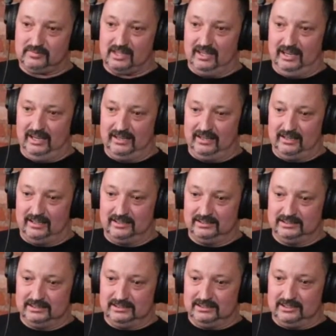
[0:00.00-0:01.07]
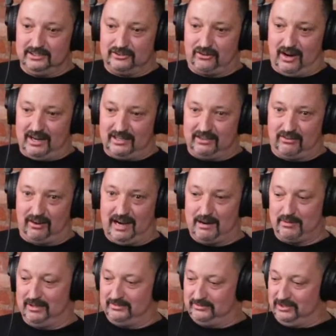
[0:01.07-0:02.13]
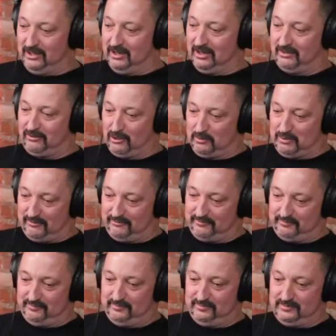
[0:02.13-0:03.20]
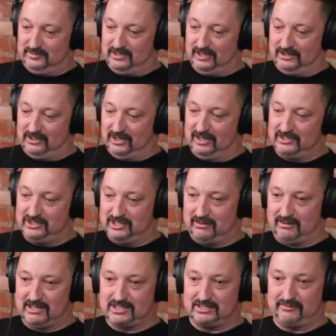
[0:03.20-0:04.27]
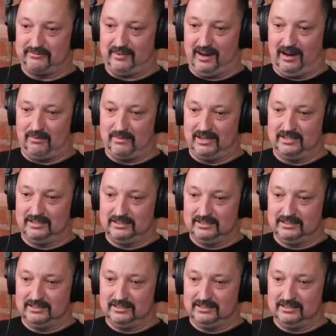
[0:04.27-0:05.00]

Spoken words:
and try to grab a young generation of firemen,